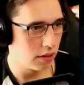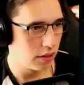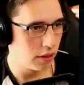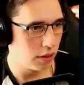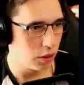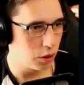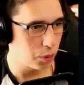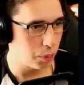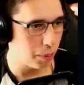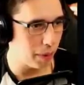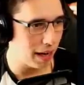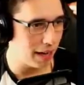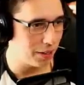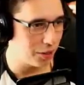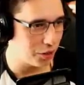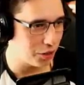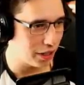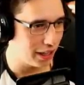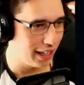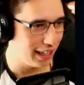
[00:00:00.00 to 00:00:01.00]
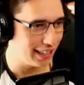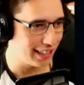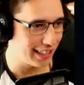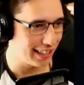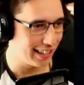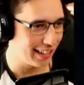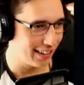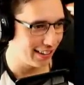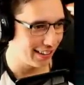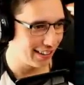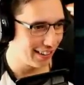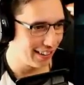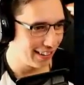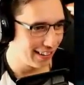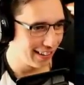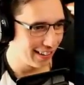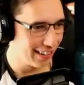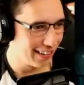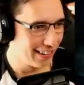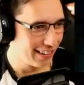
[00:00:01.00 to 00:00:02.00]
There's banshees in here.
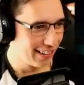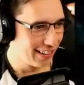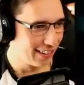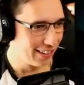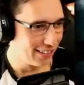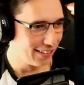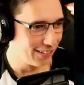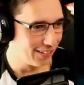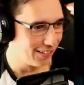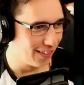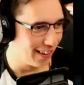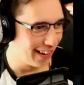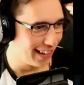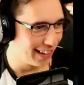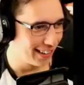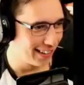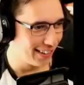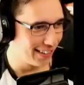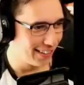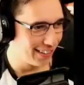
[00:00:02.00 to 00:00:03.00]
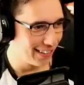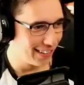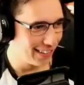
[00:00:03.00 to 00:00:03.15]
Why though?